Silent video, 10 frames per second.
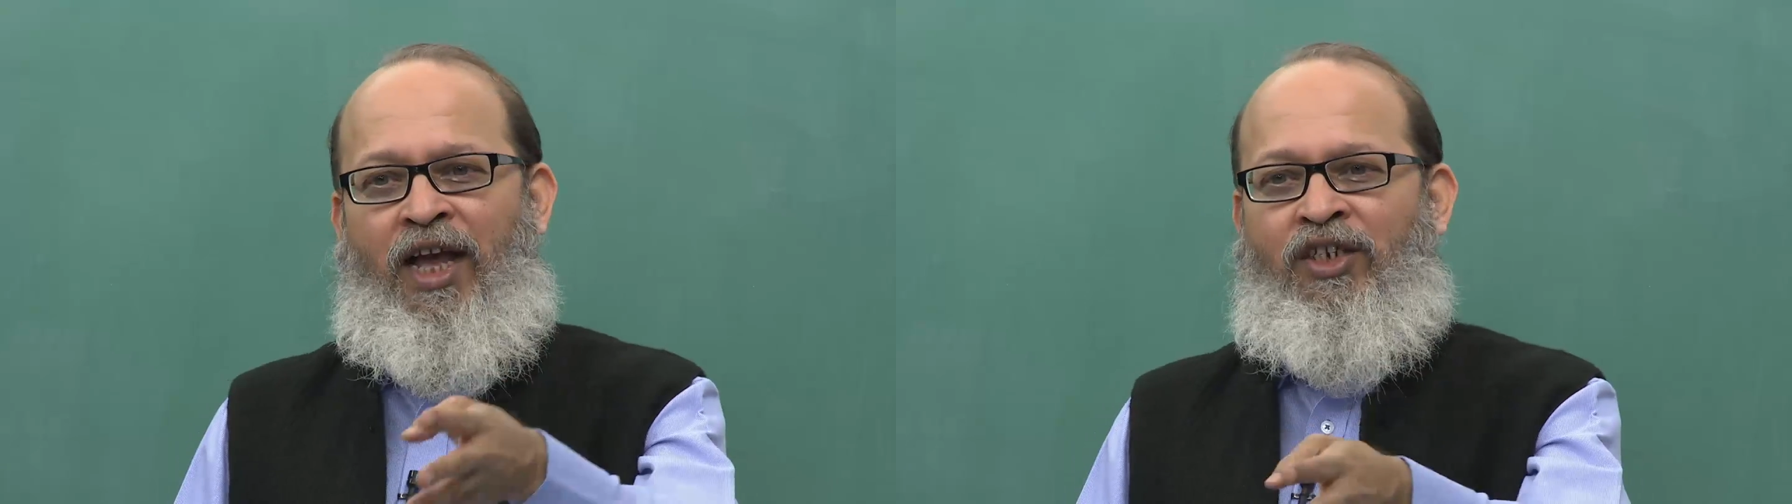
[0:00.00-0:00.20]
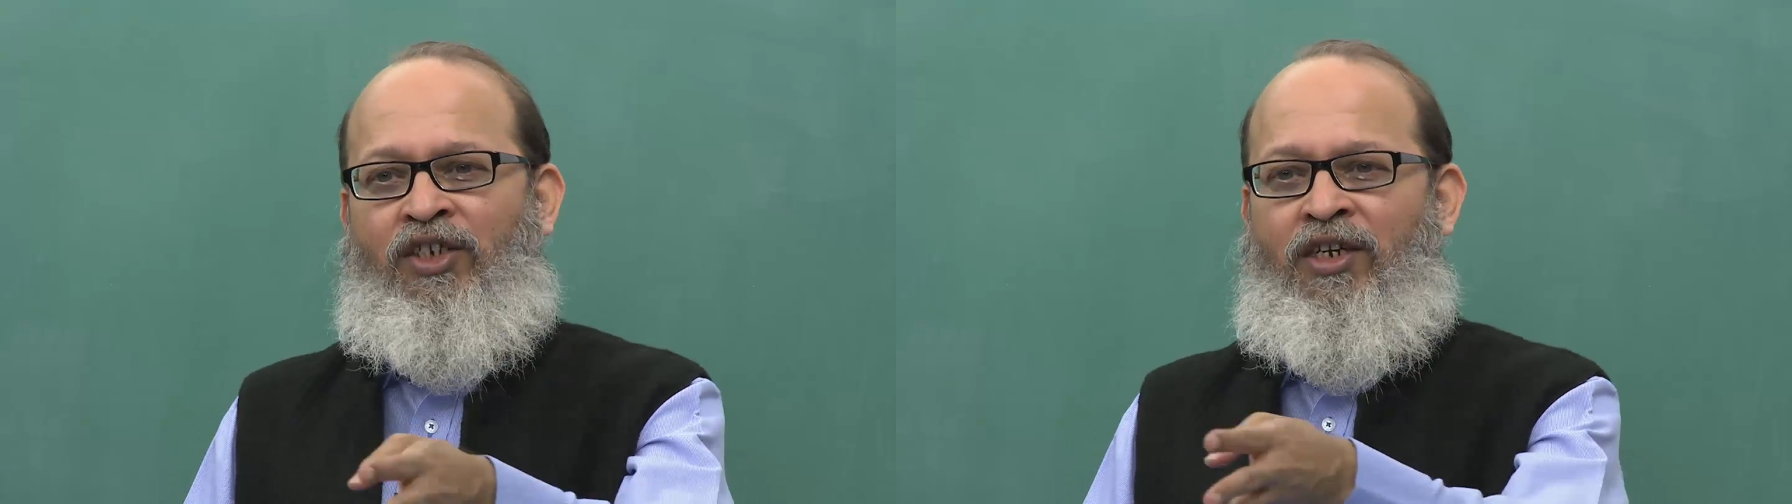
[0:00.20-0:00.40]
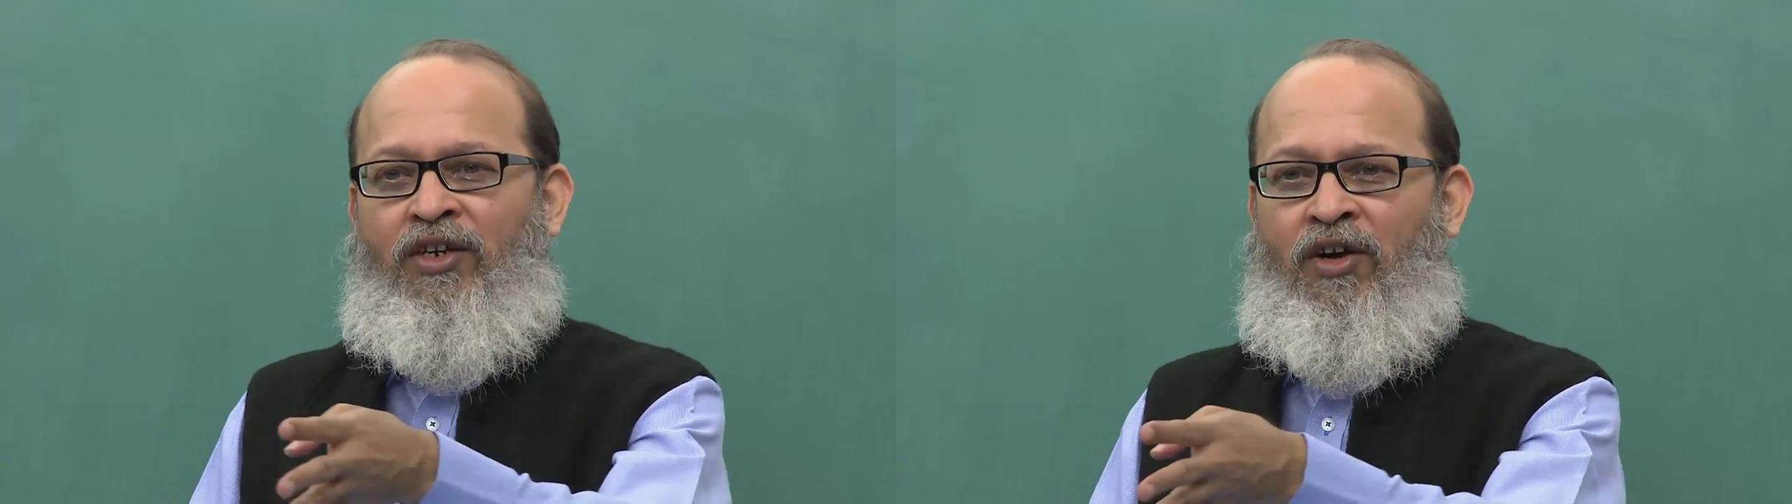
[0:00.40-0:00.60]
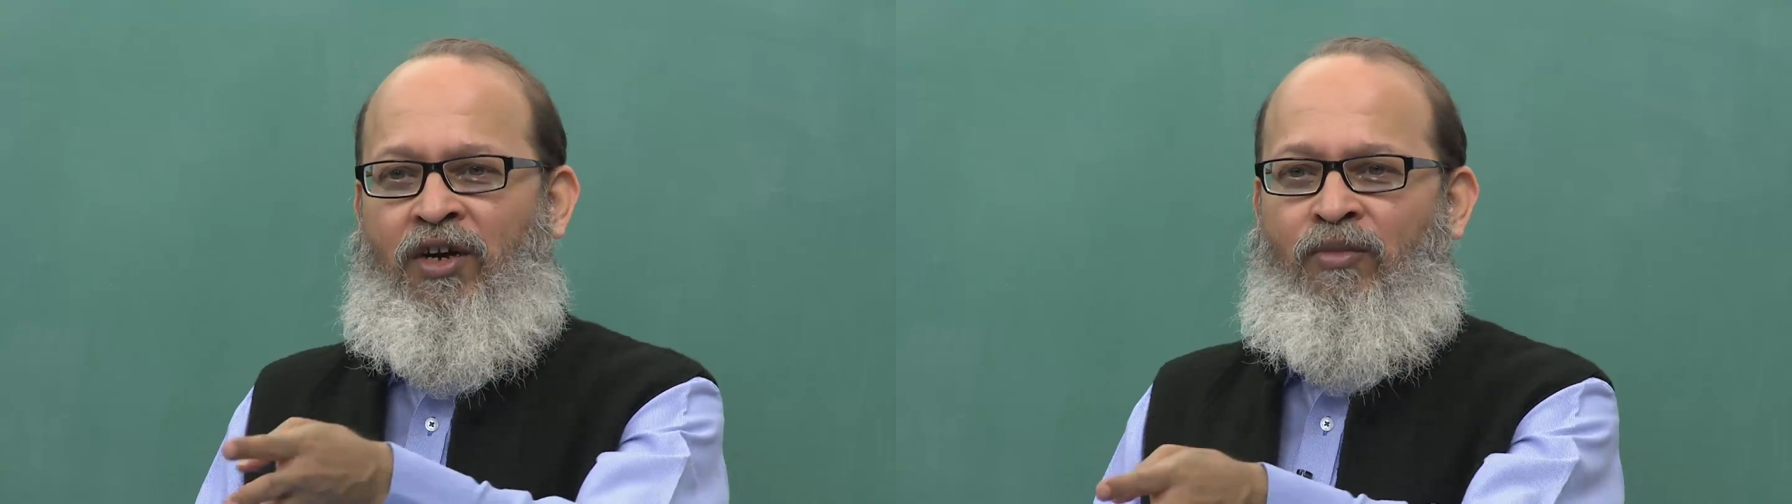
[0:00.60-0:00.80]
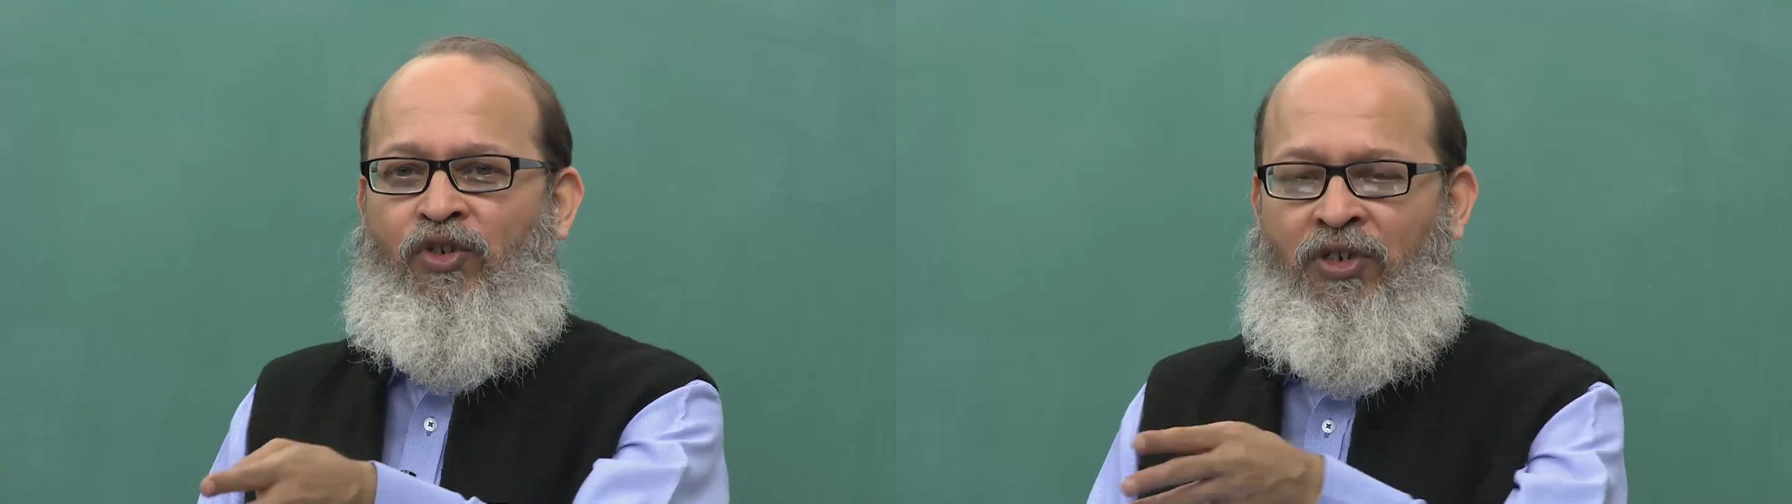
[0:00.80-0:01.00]
action
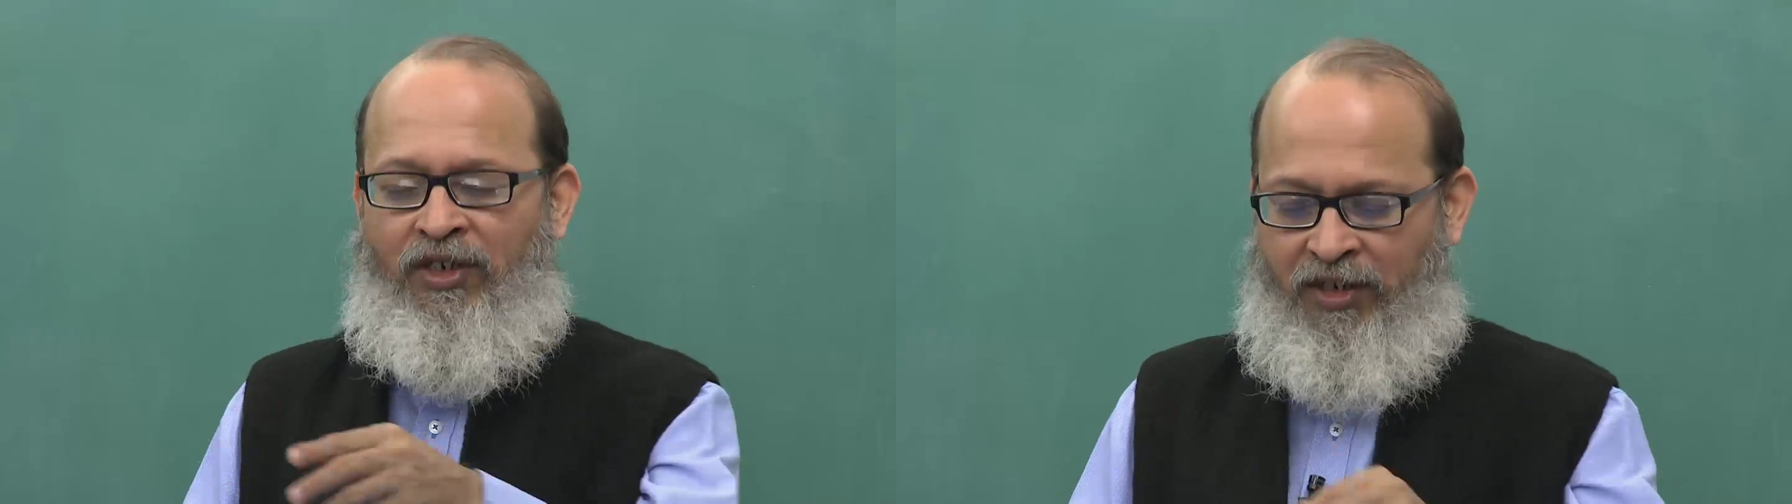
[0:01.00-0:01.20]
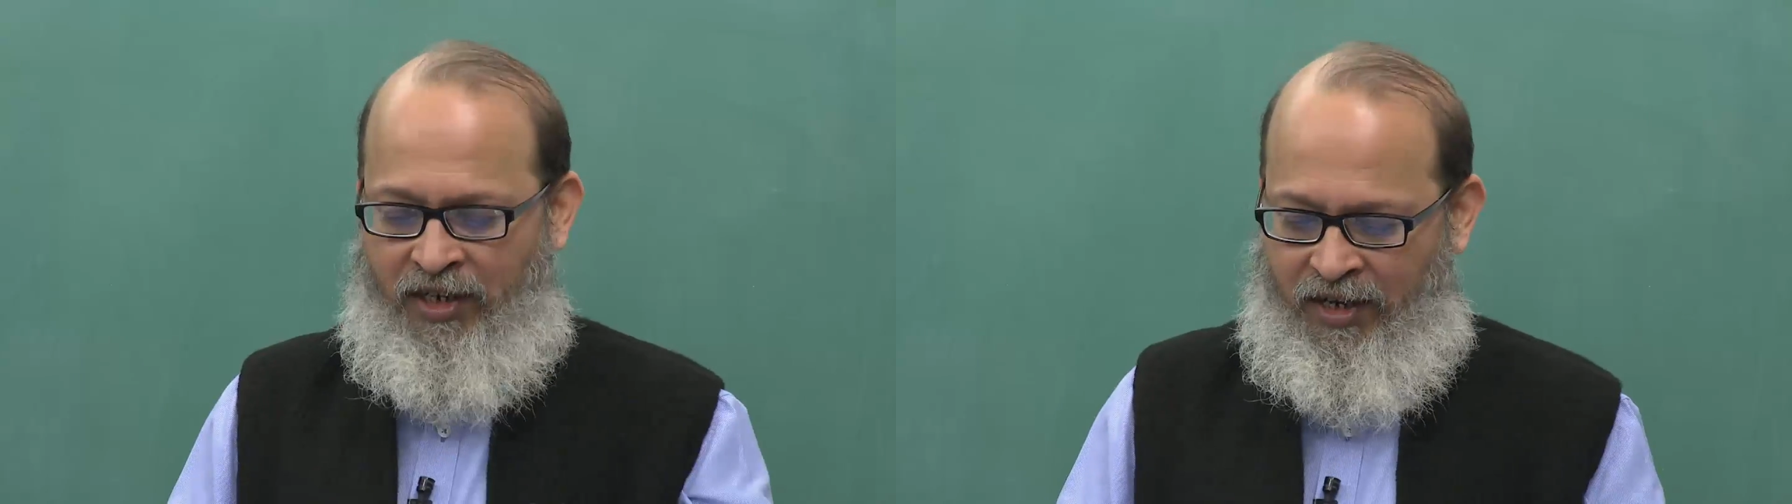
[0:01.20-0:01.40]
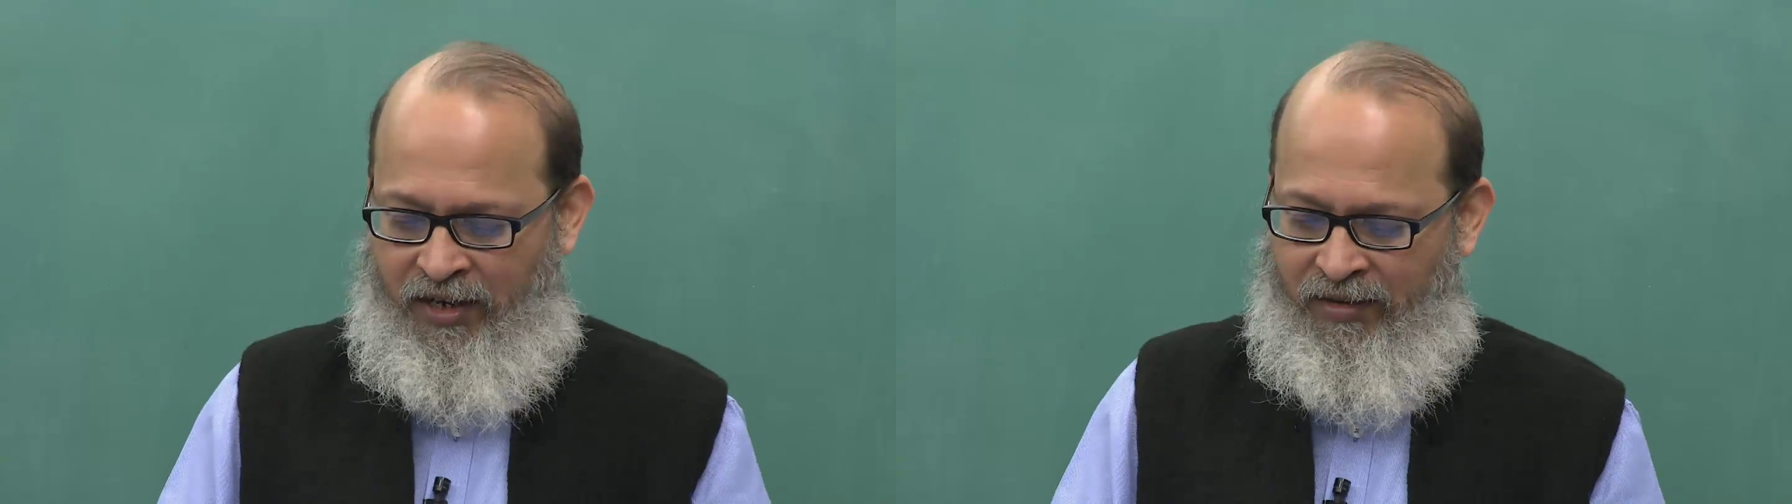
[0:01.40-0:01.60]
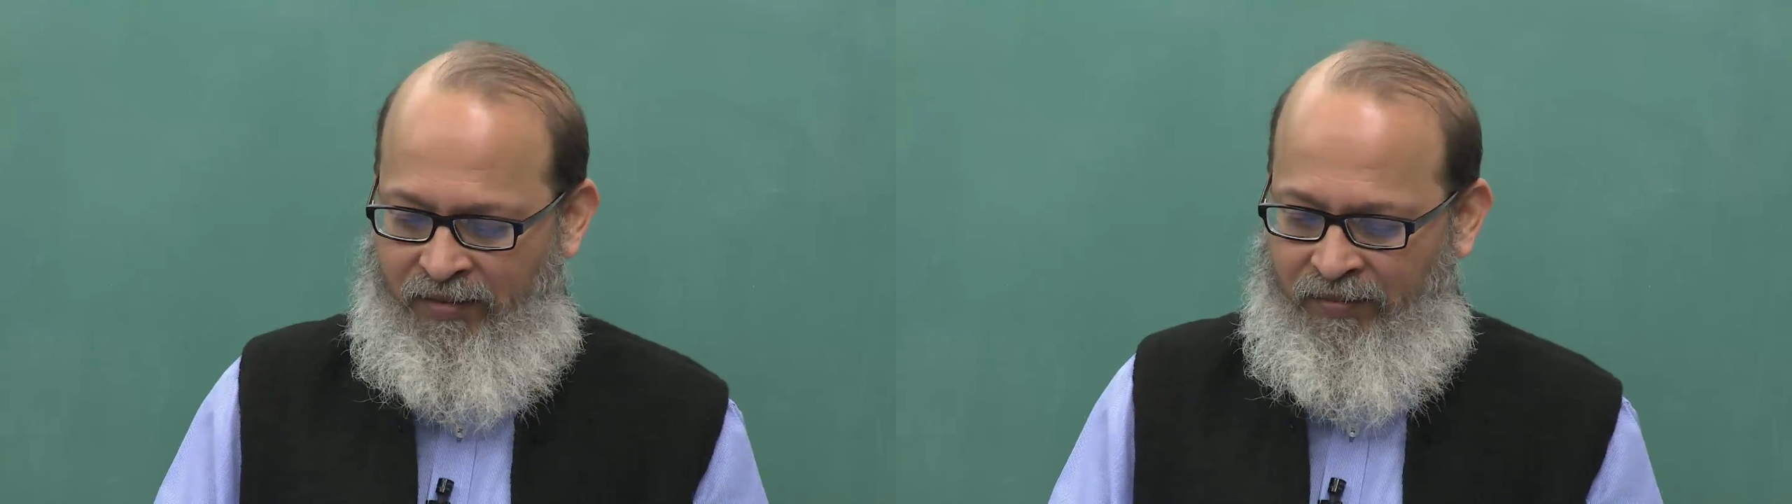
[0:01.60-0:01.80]
or emotion is taken.